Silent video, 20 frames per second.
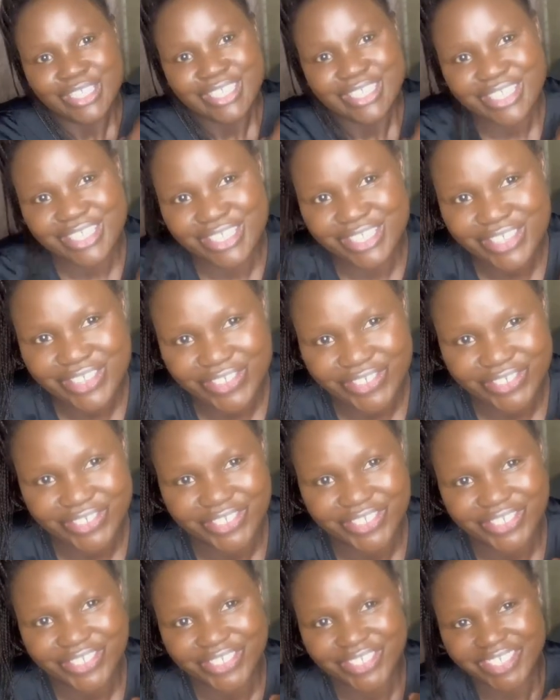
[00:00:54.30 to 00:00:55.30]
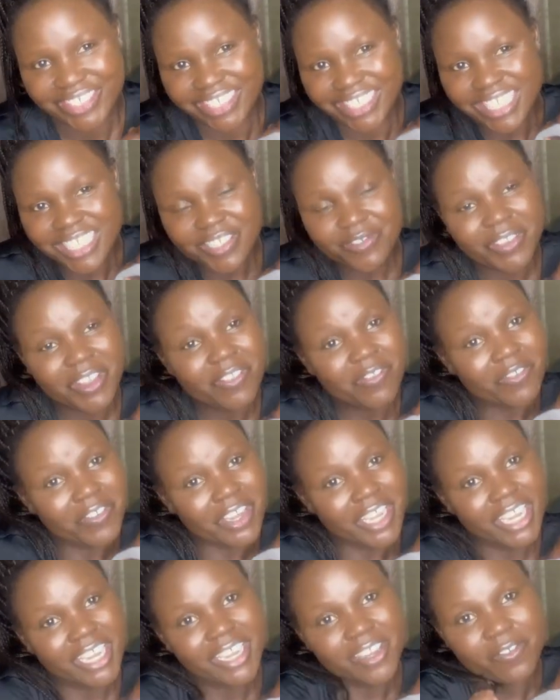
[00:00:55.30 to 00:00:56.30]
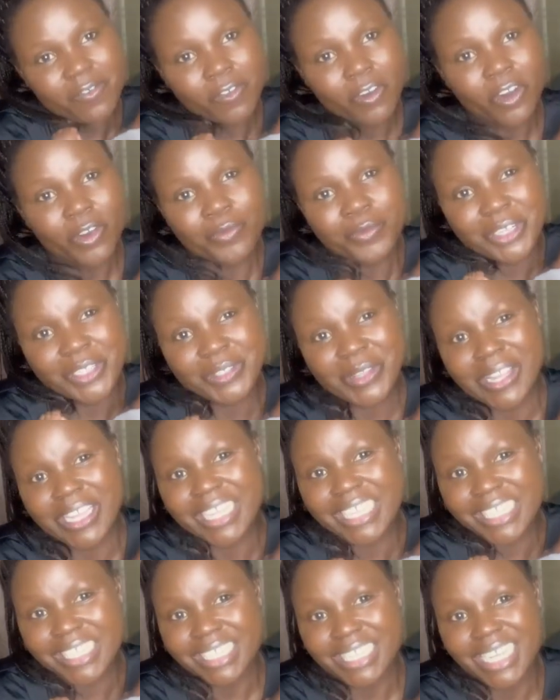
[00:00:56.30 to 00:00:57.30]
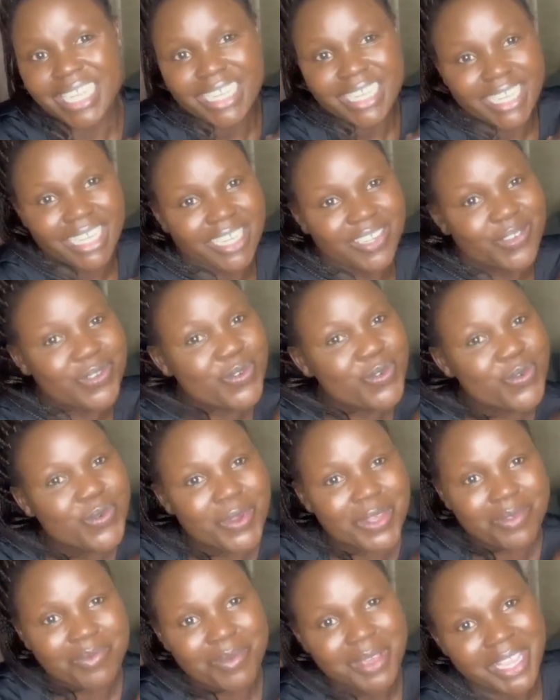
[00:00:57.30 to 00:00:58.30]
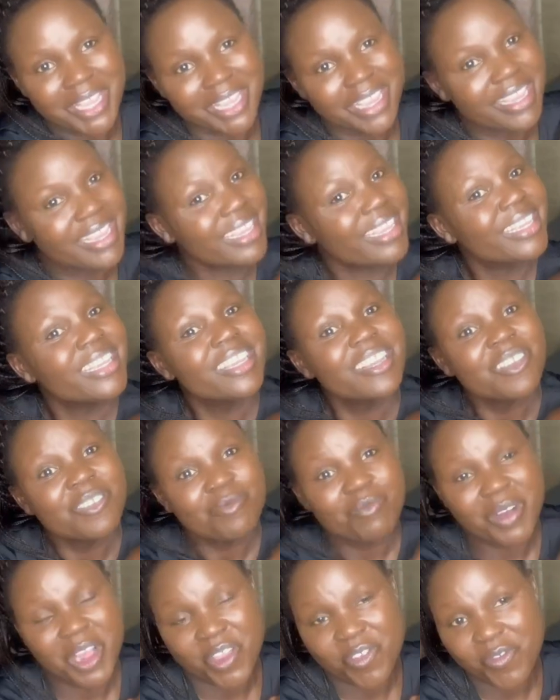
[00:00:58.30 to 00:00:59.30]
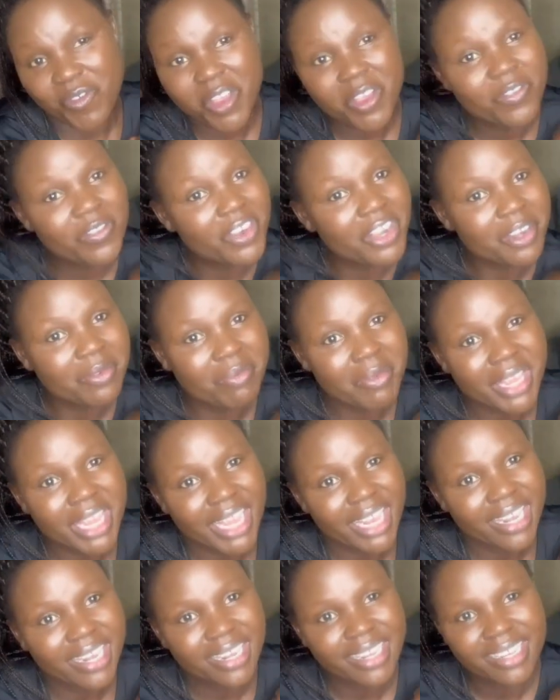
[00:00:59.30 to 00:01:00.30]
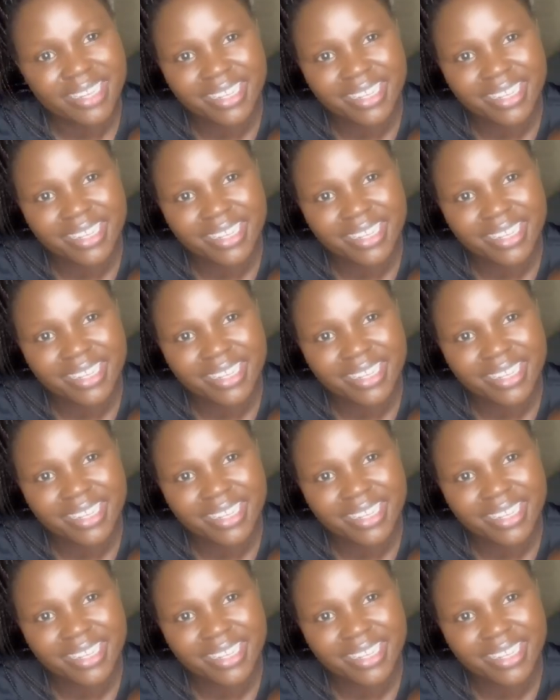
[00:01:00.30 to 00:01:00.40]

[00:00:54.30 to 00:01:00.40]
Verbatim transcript: so just feel free, follow me to the kitchen and cook with me my favorite meal.